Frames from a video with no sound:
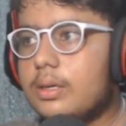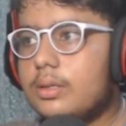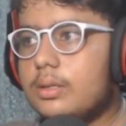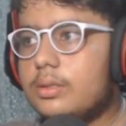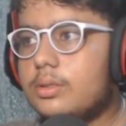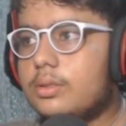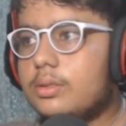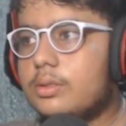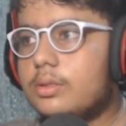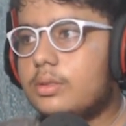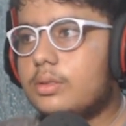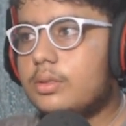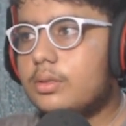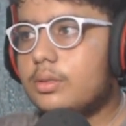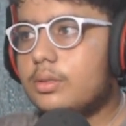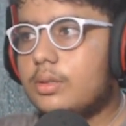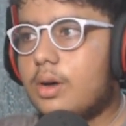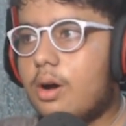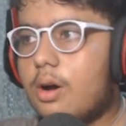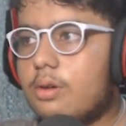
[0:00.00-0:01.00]

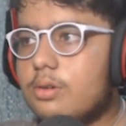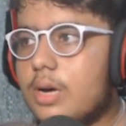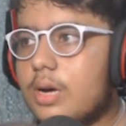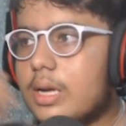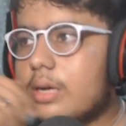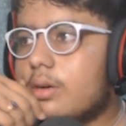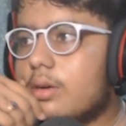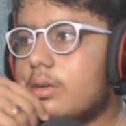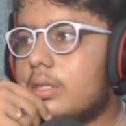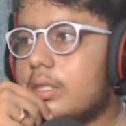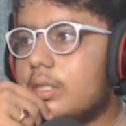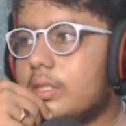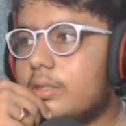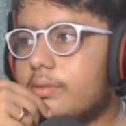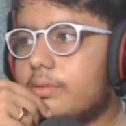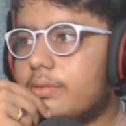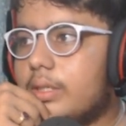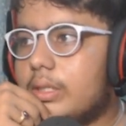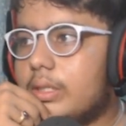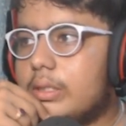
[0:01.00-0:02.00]
So how I got
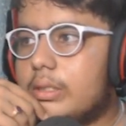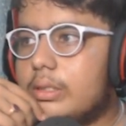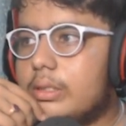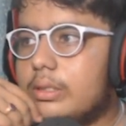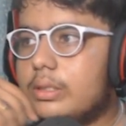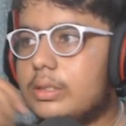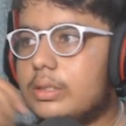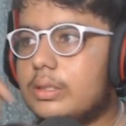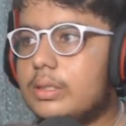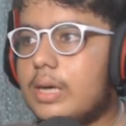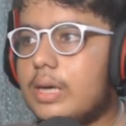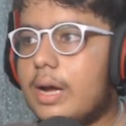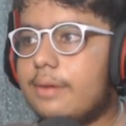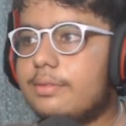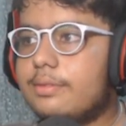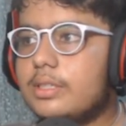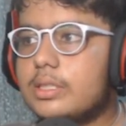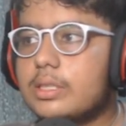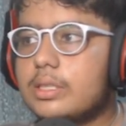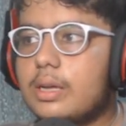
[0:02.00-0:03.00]
this one,
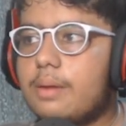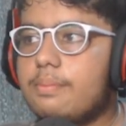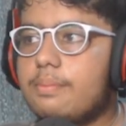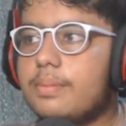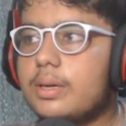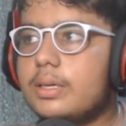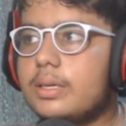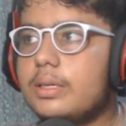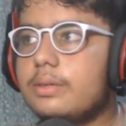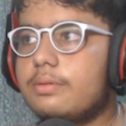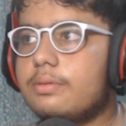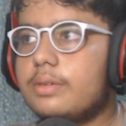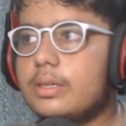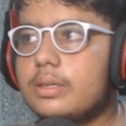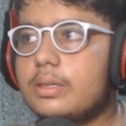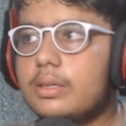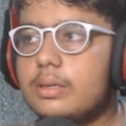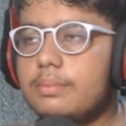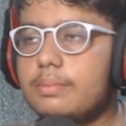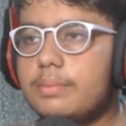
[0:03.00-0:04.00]
I've just compared it
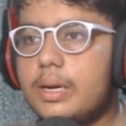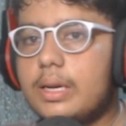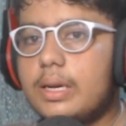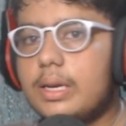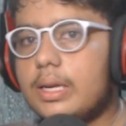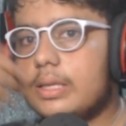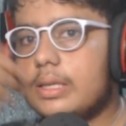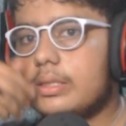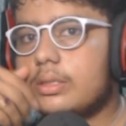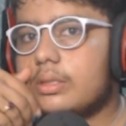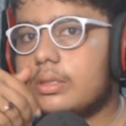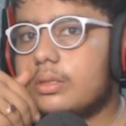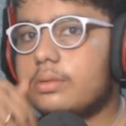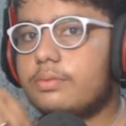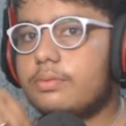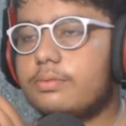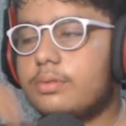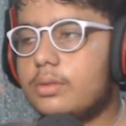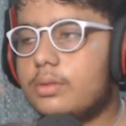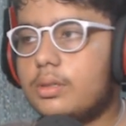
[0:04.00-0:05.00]
with my last
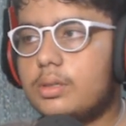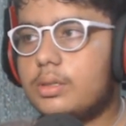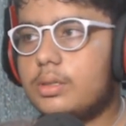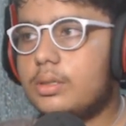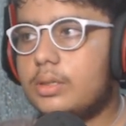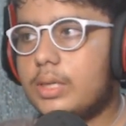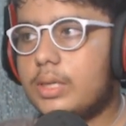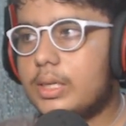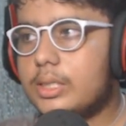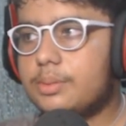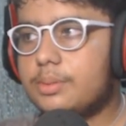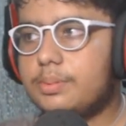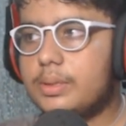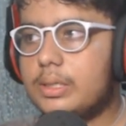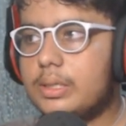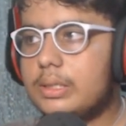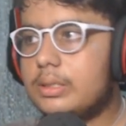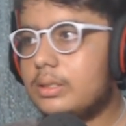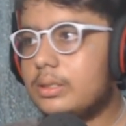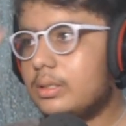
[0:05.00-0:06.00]

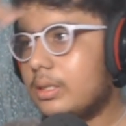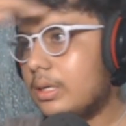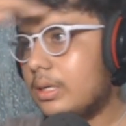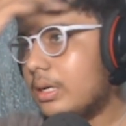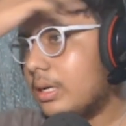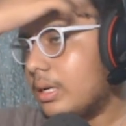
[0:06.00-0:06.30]
experience.